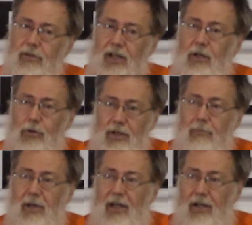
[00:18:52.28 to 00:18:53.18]
See you in
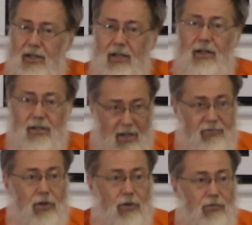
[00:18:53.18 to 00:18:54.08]
1,000,000 years
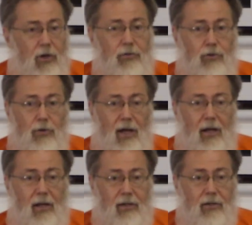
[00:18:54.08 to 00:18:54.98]
after you've gone through
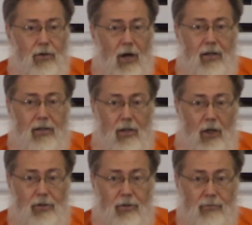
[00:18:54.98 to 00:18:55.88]
hell and cried a
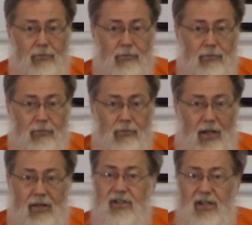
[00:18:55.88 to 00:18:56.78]
lot
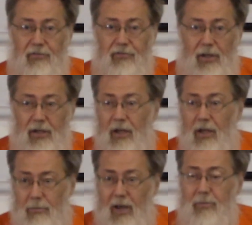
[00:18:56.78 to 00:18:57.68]
and suffered.
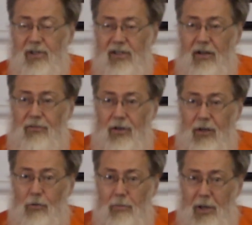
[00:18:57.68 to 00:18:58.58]
Maybe
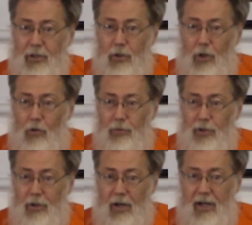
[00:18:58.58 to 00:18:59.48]
suffering will make you
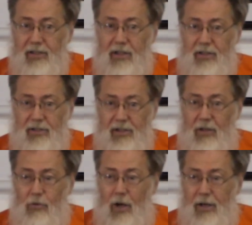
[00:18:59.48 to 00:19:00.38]
open your eyes and
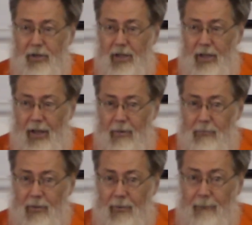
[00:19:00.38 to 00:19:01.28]
see who I really am.